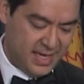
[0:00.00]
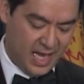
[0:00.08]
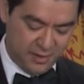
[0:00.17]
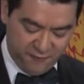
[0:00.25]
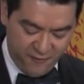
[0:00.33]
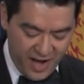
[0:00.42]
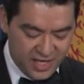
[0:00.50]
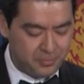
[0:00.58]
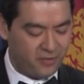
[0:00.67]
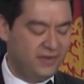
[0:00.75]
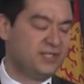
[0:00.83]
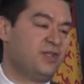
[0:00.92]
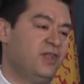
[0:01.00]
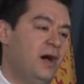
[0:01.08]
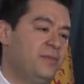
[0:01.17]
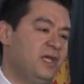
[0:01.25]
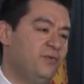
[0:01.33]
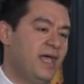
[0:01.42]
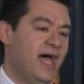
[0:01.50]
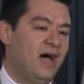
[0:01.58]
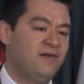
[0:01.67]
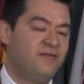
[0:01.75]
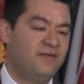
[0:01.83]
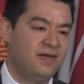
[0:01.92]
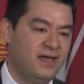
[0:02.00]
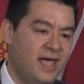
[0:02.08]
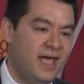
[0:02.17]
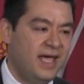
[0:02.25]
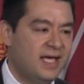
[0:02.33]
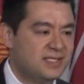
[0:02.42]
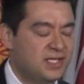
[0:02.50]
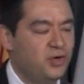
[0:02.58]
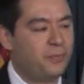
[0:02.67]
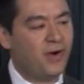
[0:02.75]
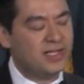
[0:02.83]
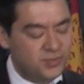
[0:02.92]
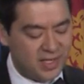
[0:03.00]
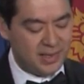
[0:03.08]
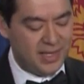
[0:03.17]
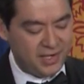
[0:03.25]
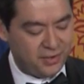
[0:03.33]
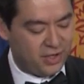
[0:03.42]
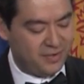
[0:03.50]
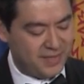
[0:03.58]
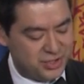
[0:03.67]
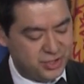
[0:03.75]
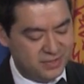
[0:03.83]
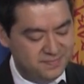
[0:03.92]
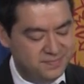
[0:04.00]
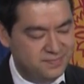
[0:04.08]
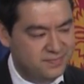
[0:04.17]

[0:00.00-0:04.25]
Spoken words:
And the final provincial nominee we have is the New Brunswick Liquor Commission,